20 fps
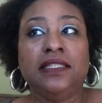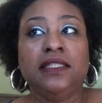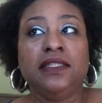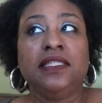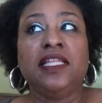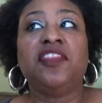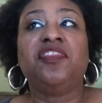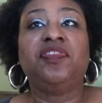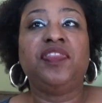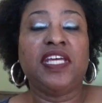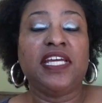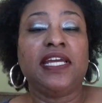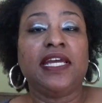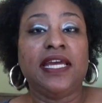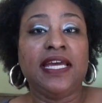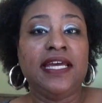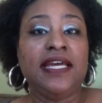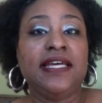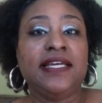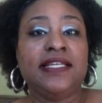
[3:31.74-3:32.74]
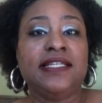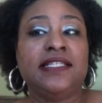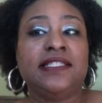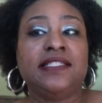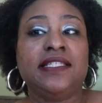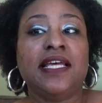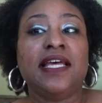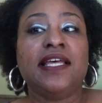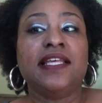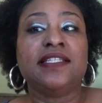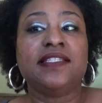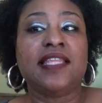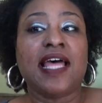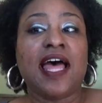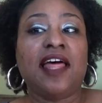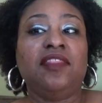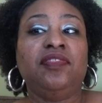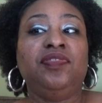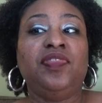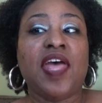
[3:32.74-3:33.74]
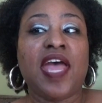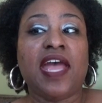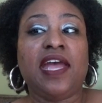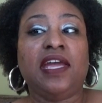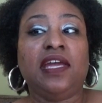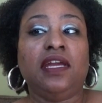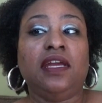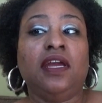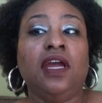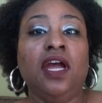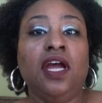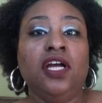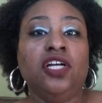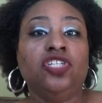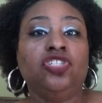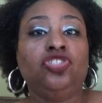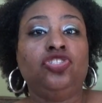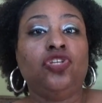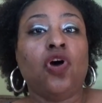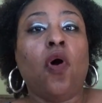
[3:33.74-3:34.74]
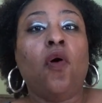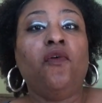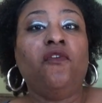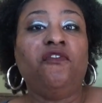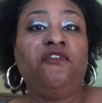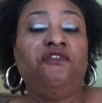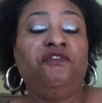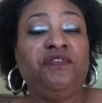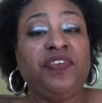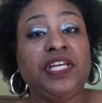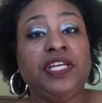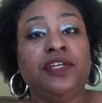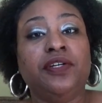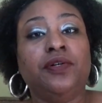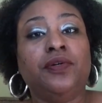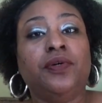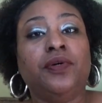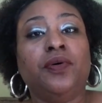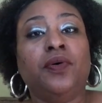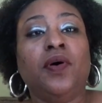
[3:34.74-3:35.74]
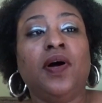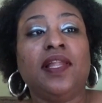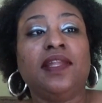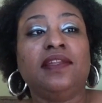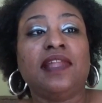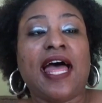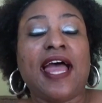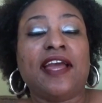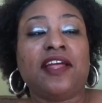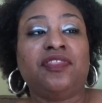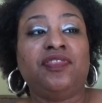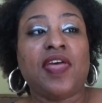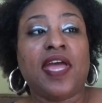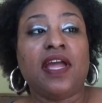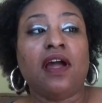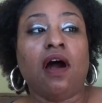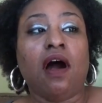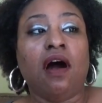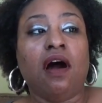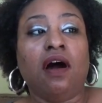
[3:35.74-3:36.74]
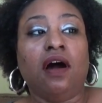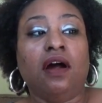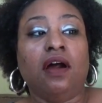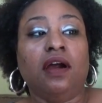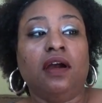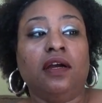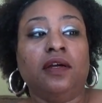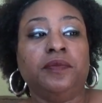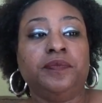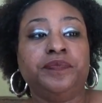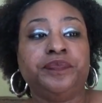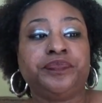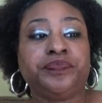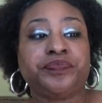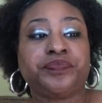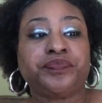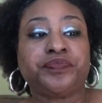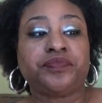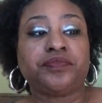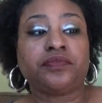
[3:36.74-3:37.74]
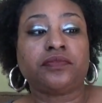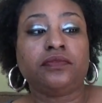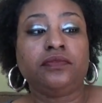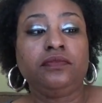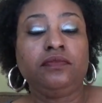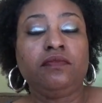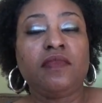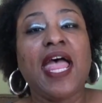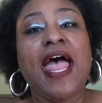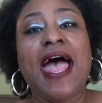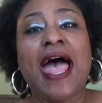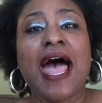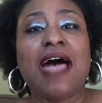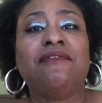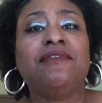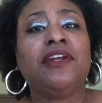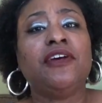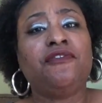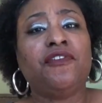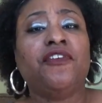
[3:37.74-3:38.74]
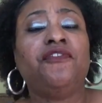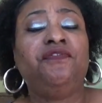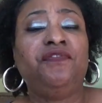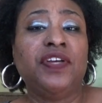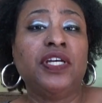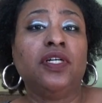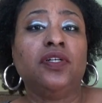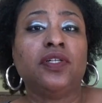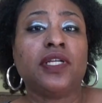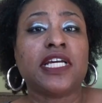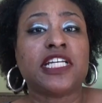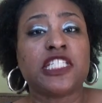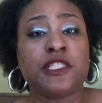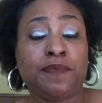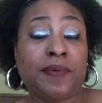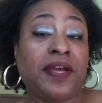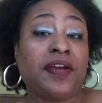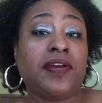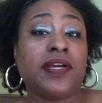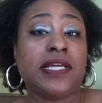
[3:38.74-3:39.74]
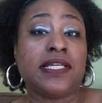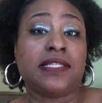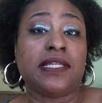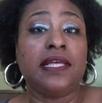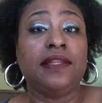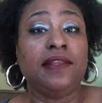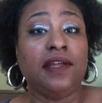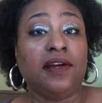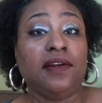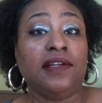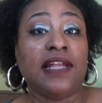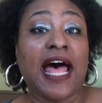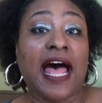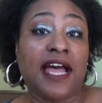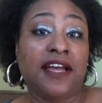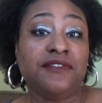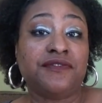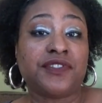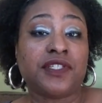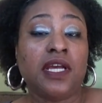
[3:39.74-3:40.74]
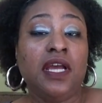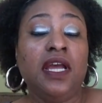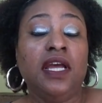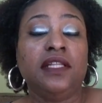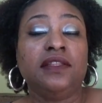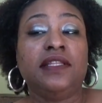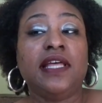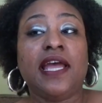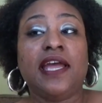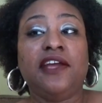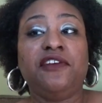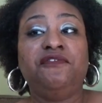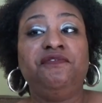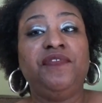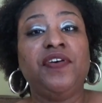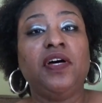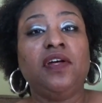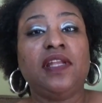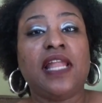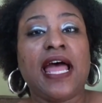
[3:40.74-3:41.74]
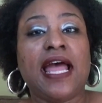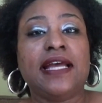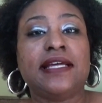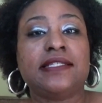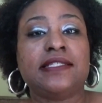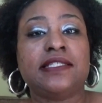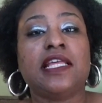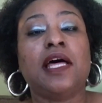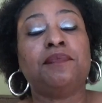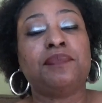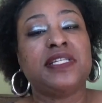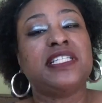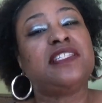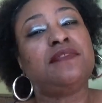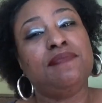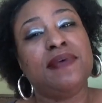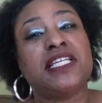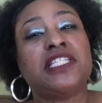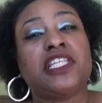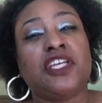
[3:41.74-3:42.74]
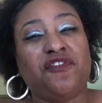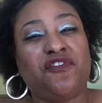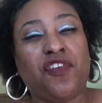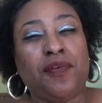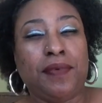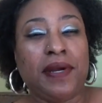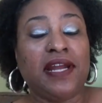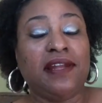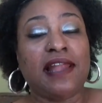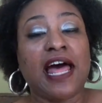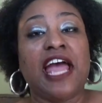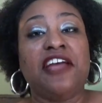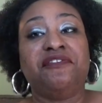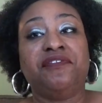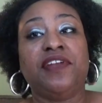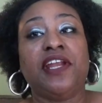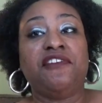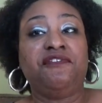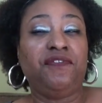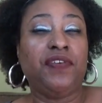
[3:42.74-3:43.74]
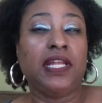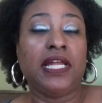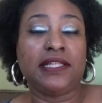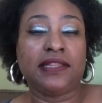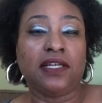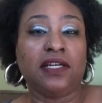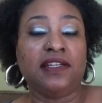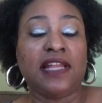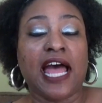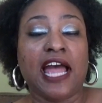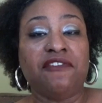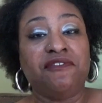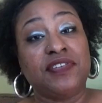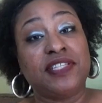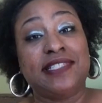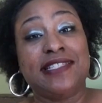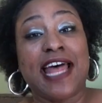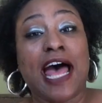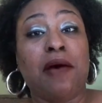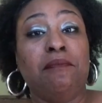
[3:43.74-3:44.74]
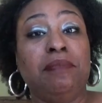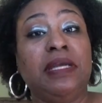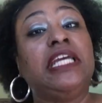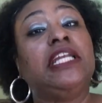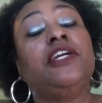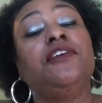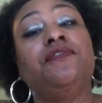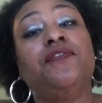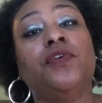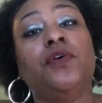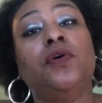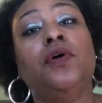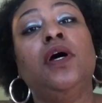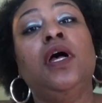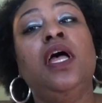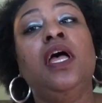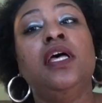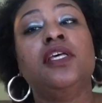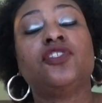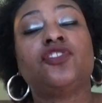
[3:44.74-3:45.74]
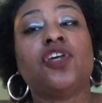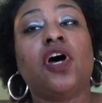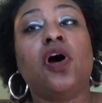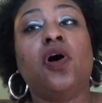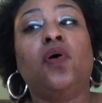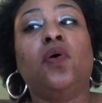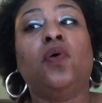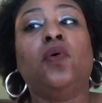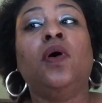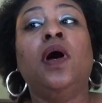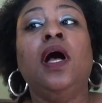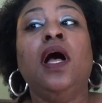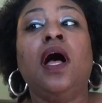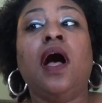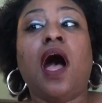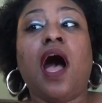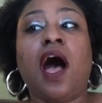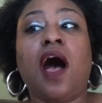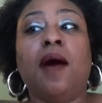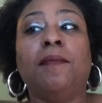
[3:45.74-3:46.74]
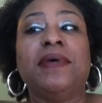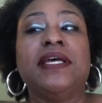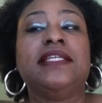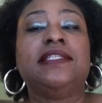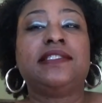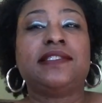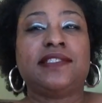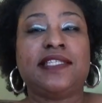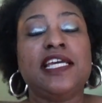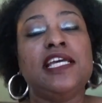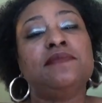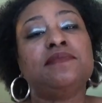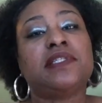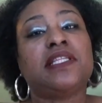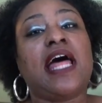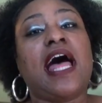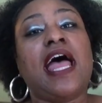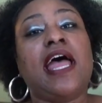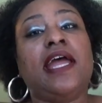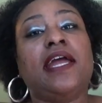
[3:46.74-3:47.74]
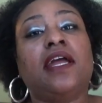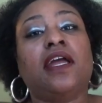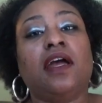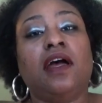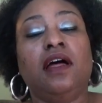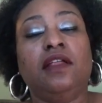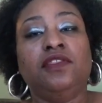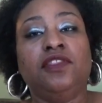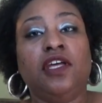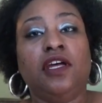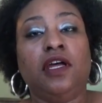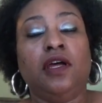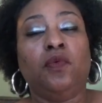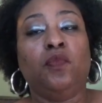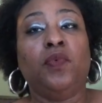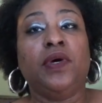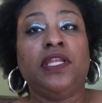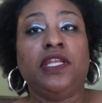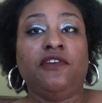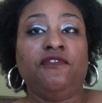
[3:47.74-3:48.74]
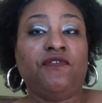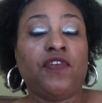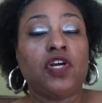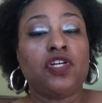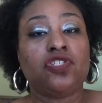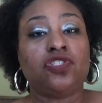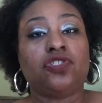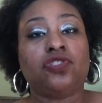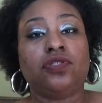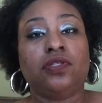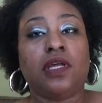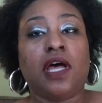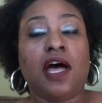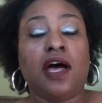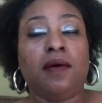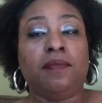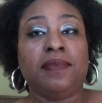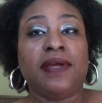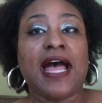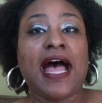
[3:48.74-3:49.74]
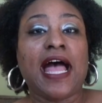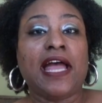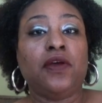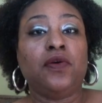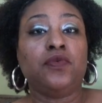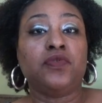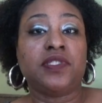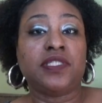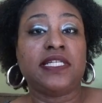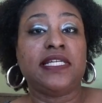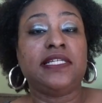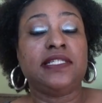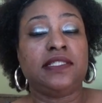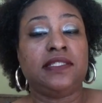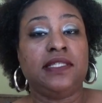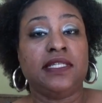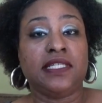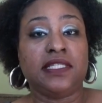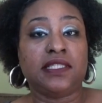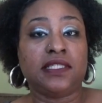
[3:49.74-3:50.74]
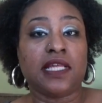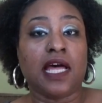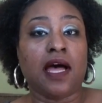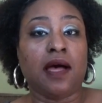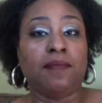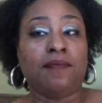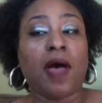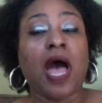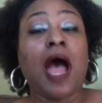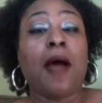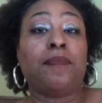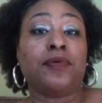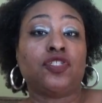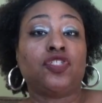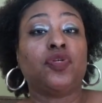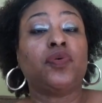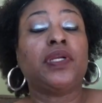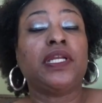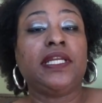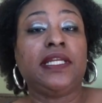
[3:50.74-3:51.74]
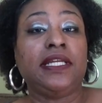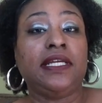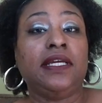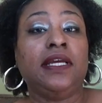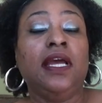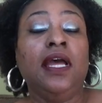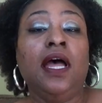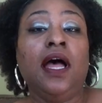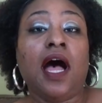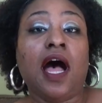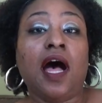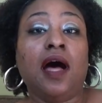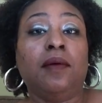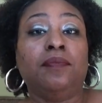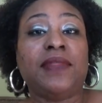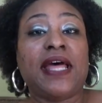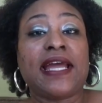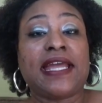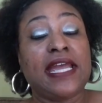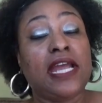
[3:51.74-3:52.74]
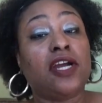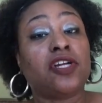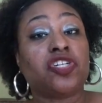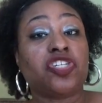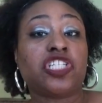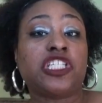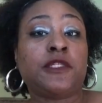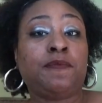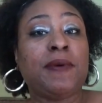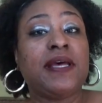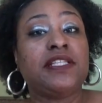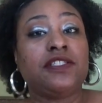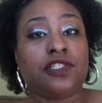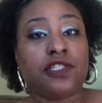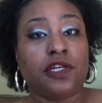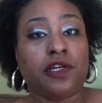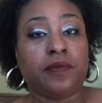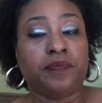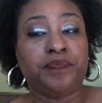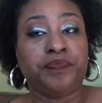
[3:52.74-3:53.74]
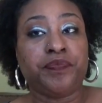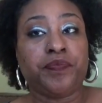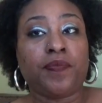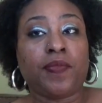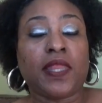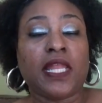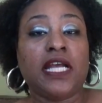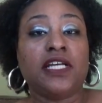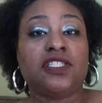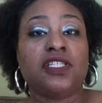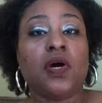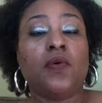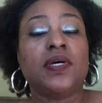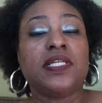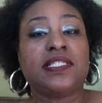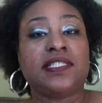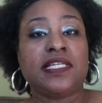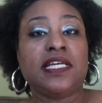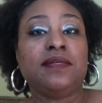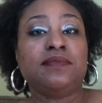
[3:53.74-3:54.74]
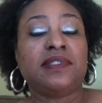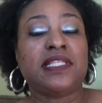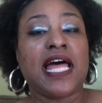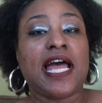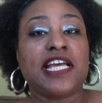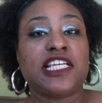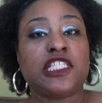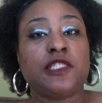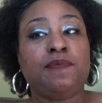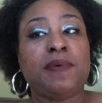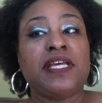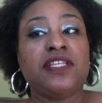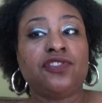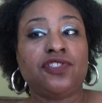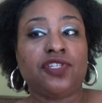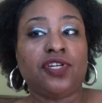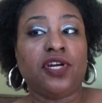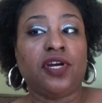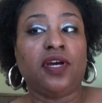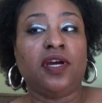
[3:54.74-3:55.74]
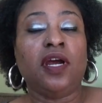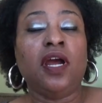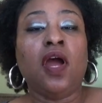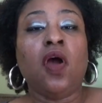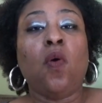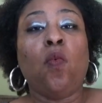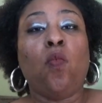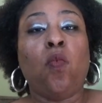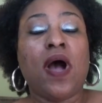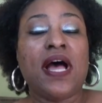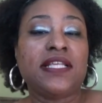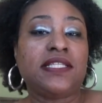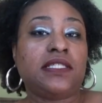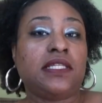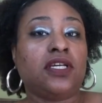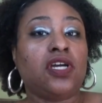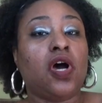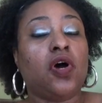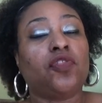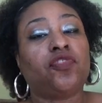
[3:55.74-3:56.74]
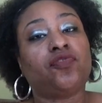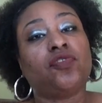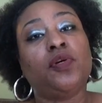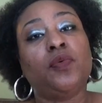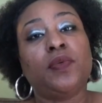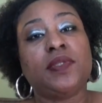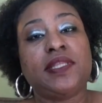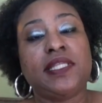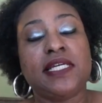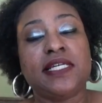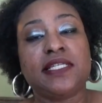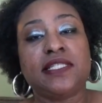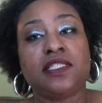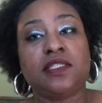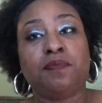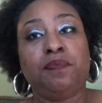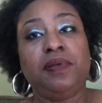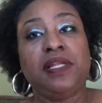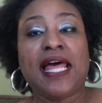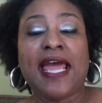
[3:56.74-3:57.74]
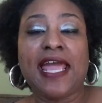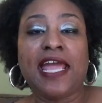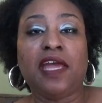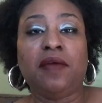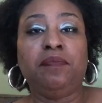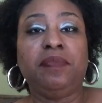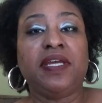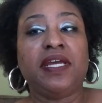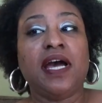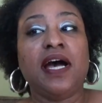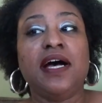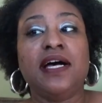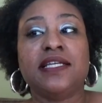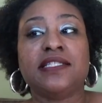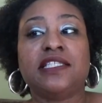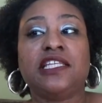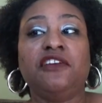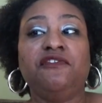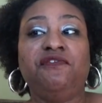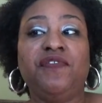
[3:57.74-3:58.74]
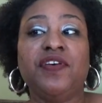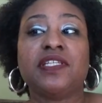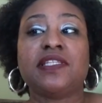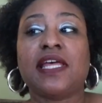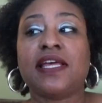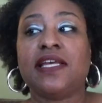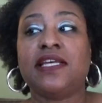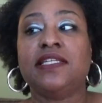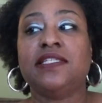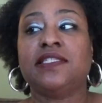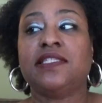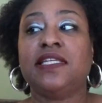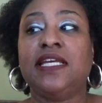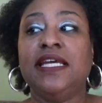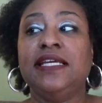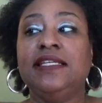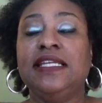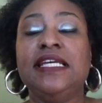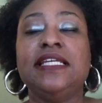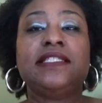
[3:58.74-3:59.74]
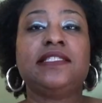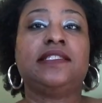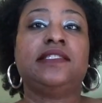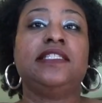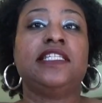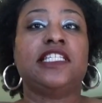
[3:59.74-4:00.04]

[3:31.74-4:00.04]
the thing is that they don't feel like they are having a fulfilled experience in their lives. They feel like something's missing from their life, and they feel like their life is not meaningful. So it seems like when the first guy who sees this opportunity, that character is Spencer. And so it seems like Spencer wants to go through with this plan because he feels like he needs